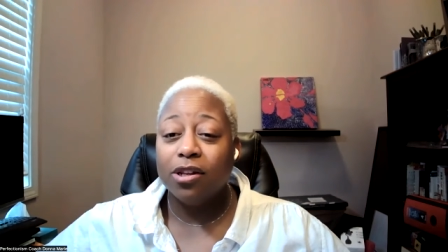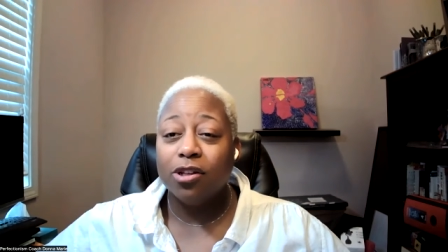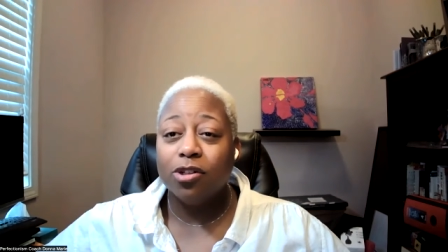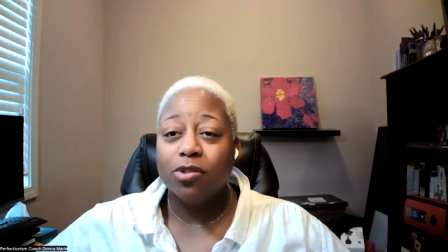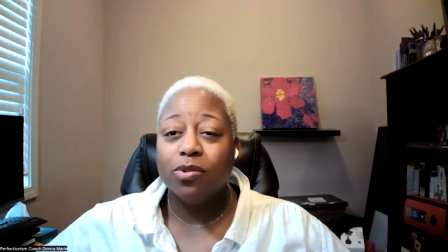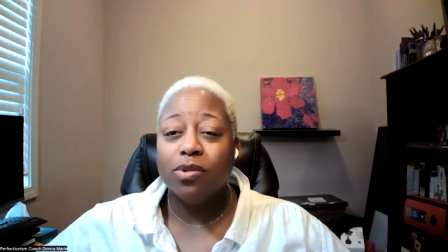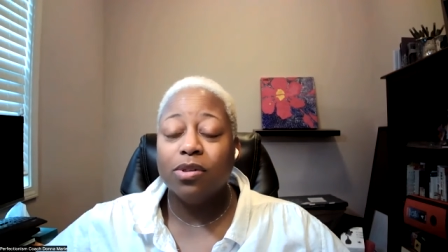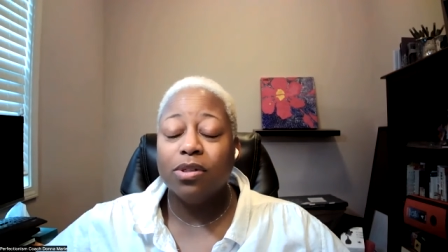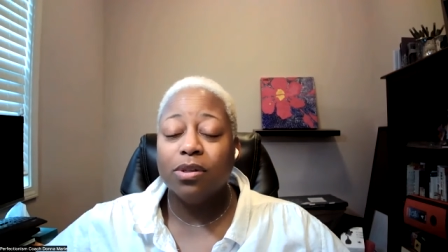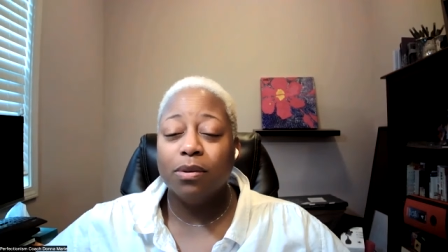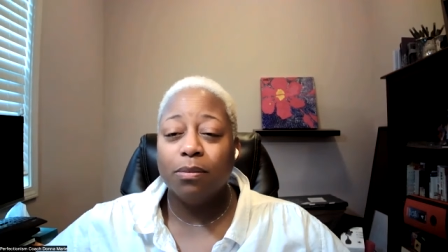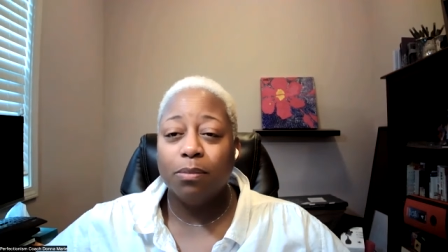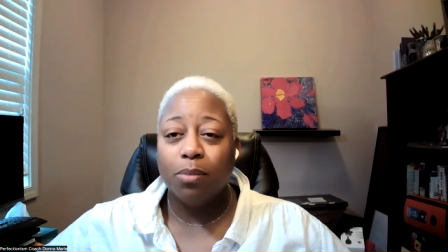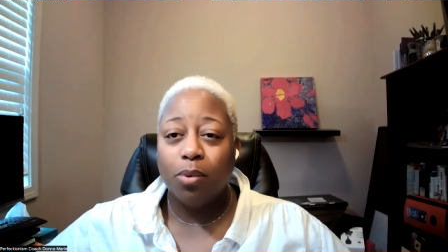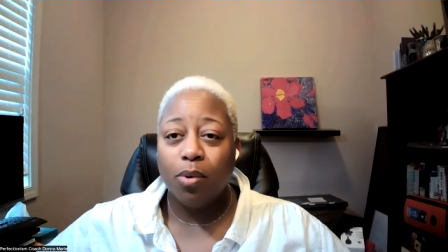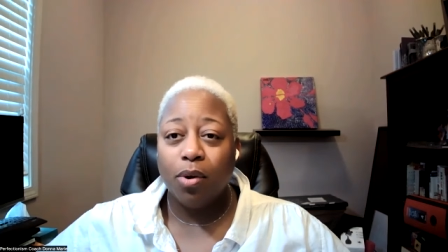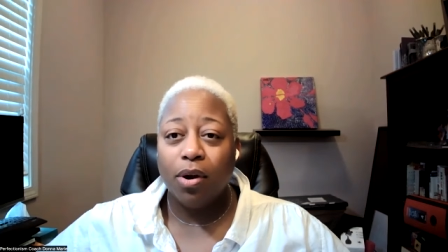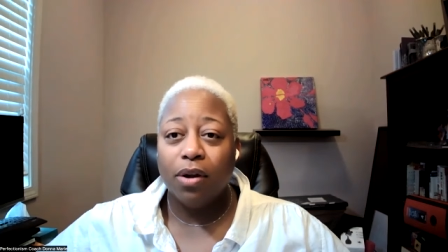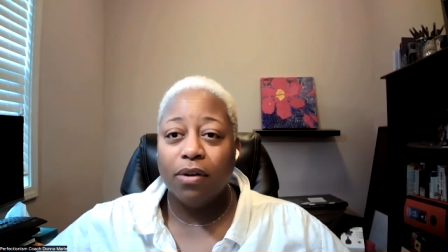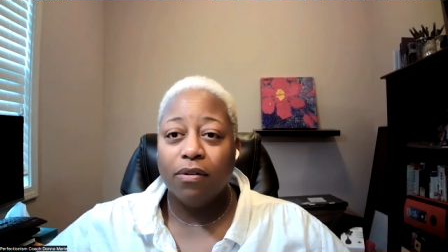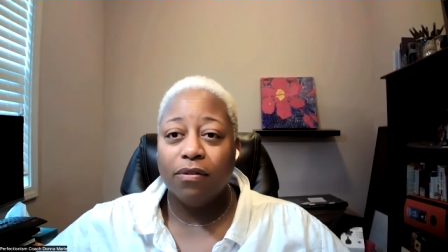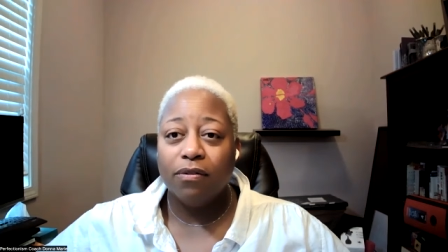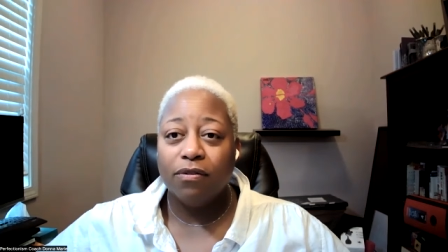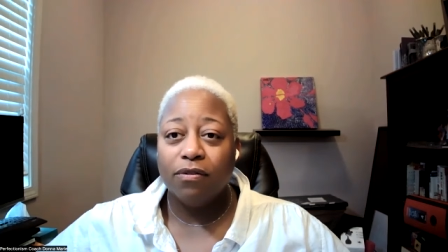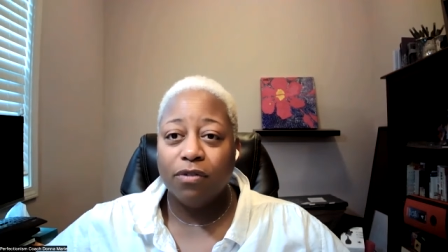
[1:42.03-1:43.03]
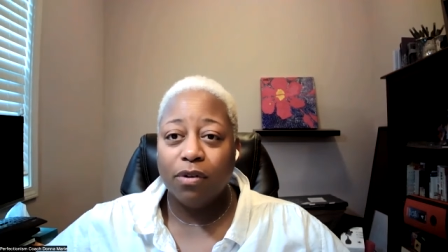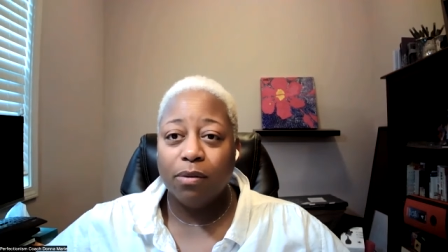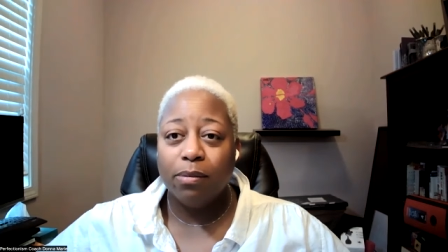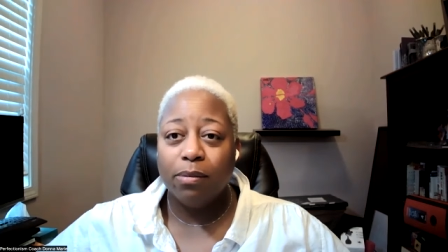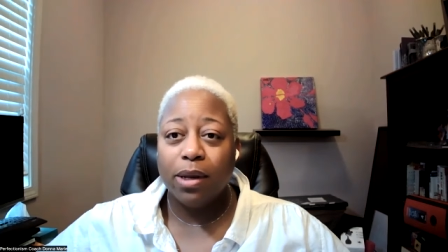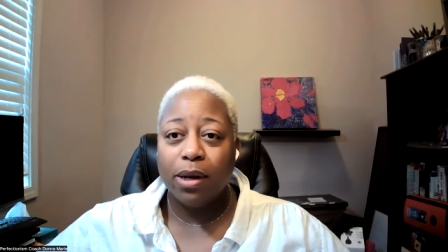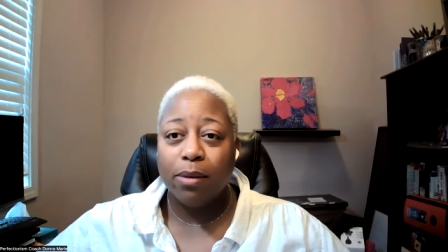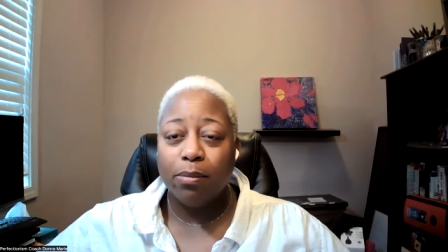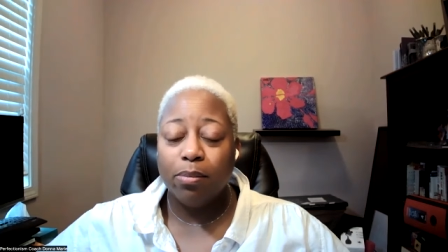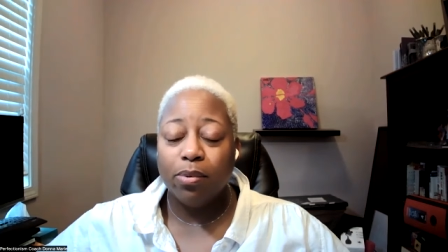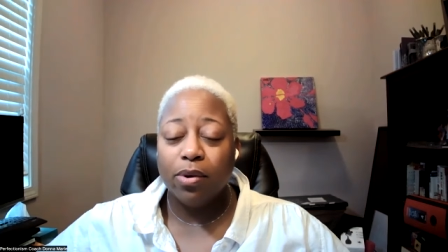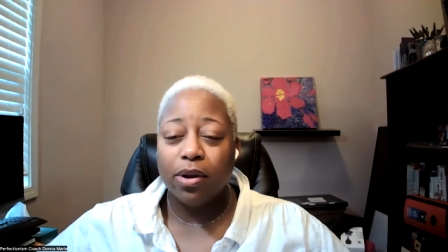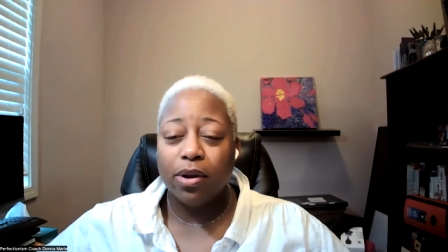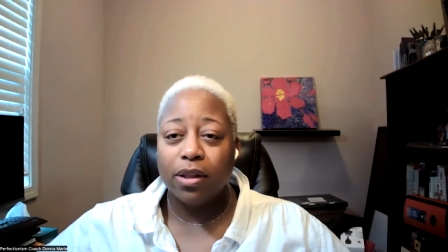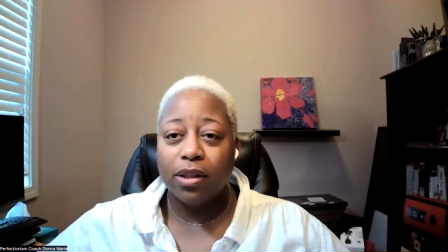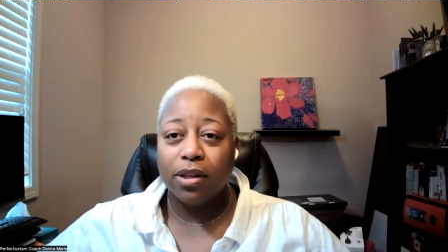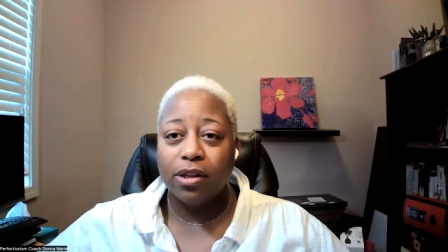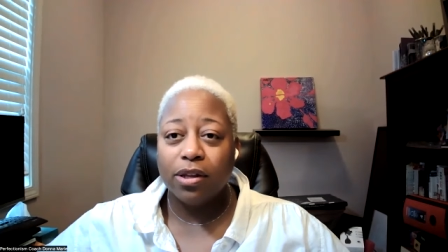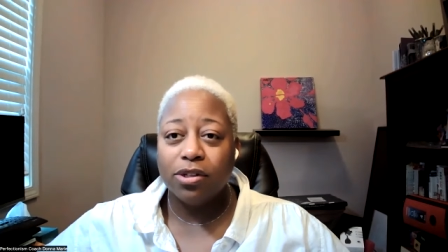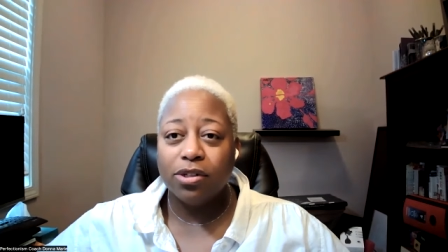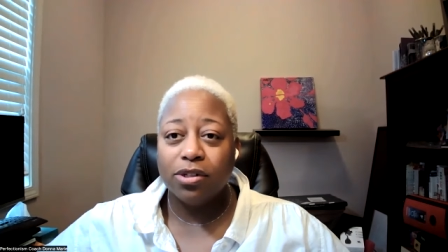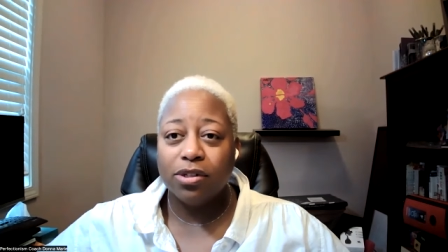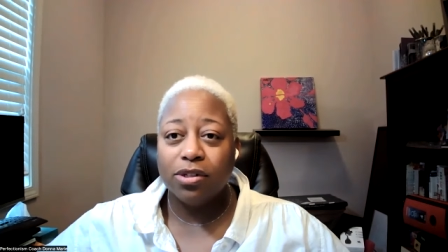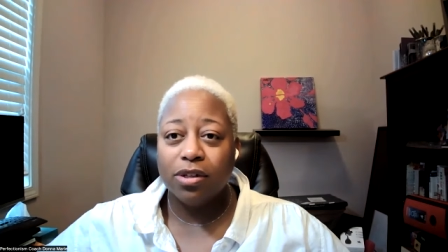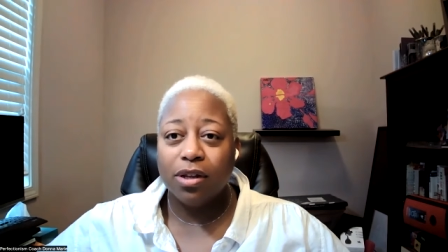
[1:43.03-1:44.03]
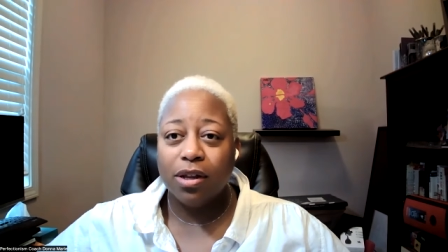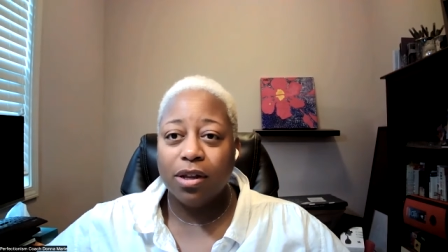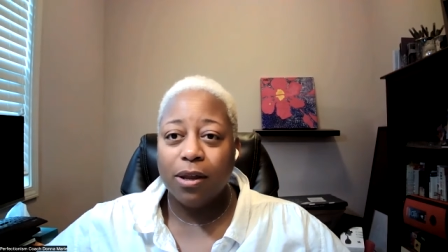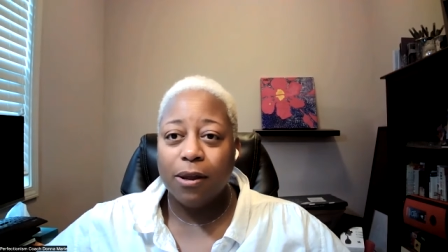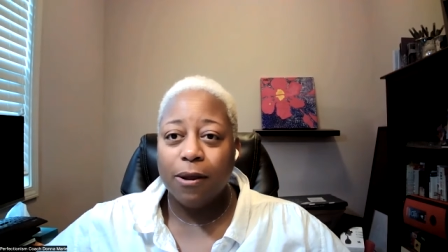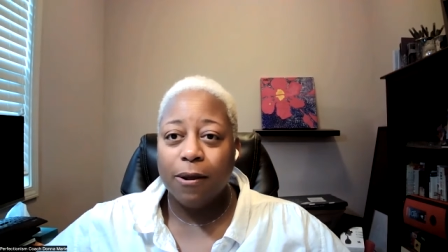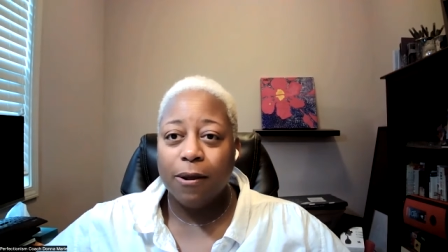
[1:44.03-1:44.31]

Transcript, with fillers: this was important for me to bring this